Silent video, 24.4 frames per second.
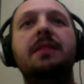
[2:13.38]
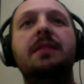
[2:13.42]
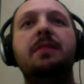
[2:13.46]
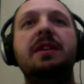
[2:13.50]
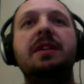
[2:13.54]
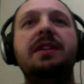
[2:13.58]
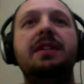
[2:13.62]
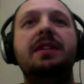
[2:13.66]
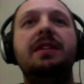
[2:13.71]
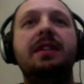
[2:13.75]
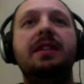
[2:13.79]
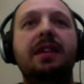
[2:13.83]

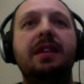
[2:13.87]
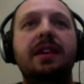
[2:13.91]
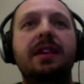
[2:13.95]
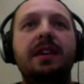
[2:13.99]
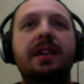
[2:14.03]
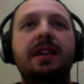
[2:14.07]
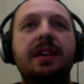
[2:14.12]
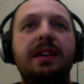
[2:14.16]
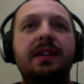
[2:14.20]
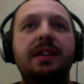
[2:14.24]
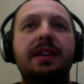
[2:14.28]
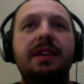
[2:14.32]
mean,
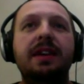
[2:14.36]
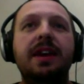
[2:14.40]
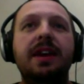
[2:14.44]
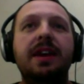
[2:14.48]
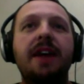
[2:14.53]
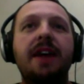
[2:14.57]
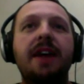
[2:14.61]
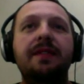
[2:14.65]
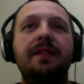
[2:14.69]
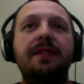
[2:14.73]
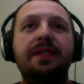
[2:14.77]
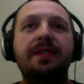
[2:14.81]
the
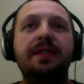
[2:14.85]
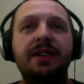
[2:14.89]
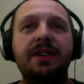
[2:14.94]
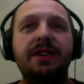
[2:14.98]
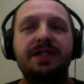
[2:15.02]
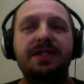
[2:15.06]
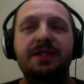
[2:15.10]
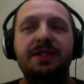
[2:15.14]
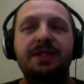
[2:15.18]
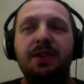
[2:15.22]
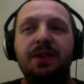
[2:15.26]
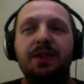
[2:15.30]

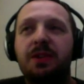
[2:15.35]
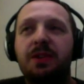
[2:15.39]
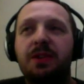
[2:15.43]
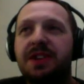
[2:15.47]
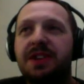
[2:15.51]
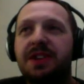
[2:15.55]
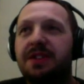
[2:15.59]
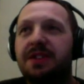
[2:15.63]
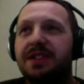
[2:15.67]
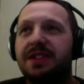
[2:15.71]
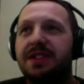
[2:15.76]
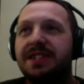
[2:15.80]
Cavaliers, of course,
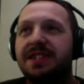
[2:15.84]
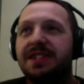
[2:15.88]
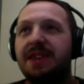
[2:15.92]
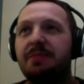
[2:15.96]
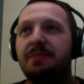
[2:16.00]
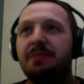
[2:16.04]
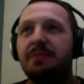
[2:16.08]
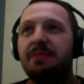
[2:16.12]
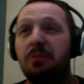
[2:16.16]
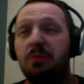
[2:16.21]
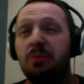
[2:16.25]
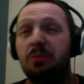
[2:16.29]
are the
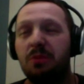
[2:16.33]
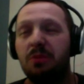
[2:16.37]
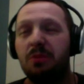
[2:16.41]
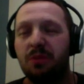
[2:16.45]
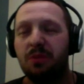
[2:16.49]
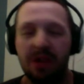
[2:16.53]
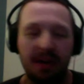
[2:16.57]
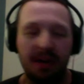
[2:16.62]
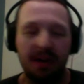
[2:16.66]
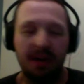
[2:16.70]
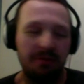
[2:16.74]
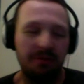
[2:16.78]
team
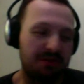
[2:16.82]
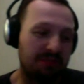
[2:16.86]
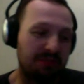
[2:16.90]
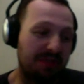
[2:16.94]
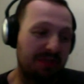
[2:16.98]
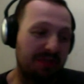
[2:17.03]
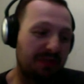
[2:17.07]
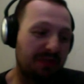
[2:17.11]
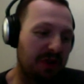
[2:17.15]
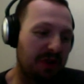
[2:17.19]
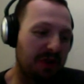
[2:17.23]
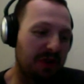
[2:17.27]
I was
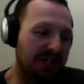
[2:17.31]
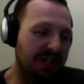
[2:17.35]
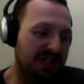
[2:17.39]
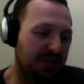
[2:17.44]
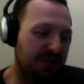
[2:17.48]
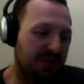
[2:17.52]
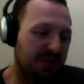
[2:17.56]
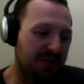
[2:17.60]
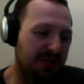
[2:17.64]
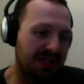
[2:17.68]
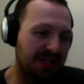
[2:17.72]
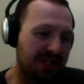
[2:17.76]
referring
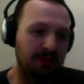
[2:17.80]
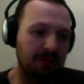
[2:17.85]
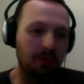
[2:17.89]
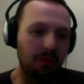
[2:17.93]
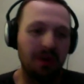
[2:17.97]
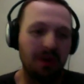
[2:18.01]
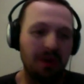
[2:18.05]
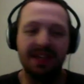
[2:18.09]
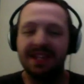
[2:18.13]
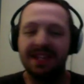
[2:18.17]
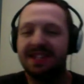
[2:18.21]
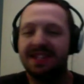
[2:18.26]
to as the
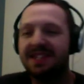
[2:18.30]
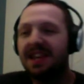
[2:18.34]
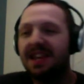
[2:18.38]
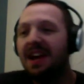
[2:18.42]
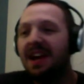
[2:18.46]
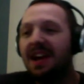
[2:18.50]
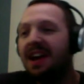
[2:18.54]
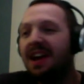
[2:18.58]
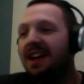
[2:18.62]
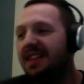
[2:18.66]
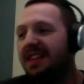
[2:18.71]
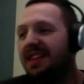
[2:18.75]
one that's
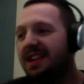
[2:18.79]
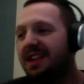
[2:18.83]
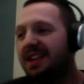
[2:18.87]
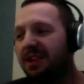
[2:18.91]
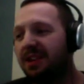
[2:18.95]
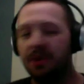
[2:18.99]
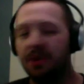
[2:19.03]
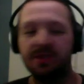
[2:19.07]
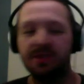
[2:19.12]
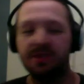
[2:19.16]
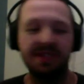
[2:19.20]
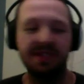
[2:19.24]
the
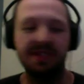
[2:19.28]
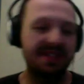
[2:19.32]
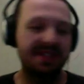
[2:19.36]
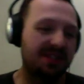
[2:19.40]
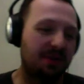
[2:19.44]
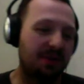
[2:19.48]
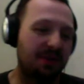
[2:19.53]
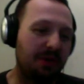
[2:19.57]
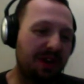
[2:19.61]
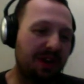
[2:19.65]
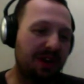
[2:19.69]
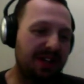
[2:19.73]
closest
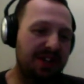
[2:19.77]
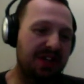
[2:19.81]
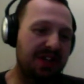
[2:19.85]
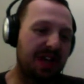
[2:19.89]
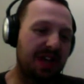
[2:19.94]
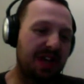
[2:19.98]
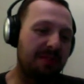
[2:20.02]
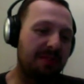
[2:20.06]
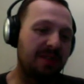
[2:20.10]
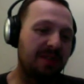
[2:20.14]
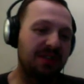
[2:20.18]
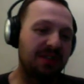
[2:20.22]
to a
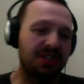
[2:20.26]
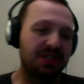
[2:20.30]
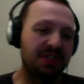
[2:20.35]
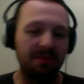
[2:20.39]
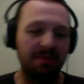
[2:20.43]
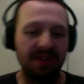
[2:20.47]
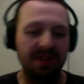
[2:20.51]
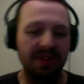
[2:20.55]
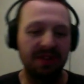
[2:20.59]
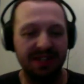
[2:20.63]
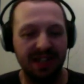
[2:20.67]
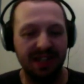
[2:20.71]
championship
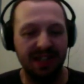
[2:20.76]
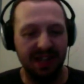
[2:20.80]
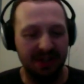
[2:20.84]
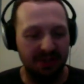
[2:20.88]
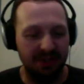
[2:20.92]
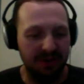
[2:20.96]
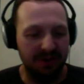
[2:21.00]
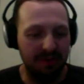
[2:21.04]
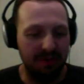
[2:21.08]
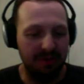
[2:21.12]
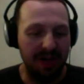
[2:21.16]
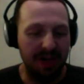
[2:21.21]

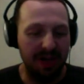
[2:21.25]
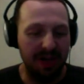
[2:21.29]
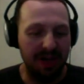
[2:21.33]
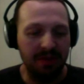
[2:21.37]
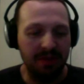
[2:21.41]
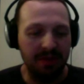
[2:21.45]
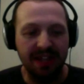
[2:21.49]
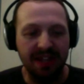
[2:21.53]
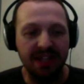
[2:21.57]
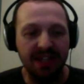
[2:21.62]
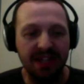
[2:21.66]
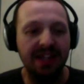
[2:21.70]
contender, in my
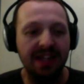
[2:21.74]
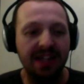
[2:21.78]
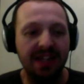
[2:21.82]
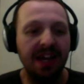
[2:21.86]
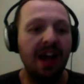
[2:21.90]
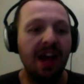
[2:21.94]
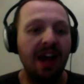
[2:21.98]
opinion.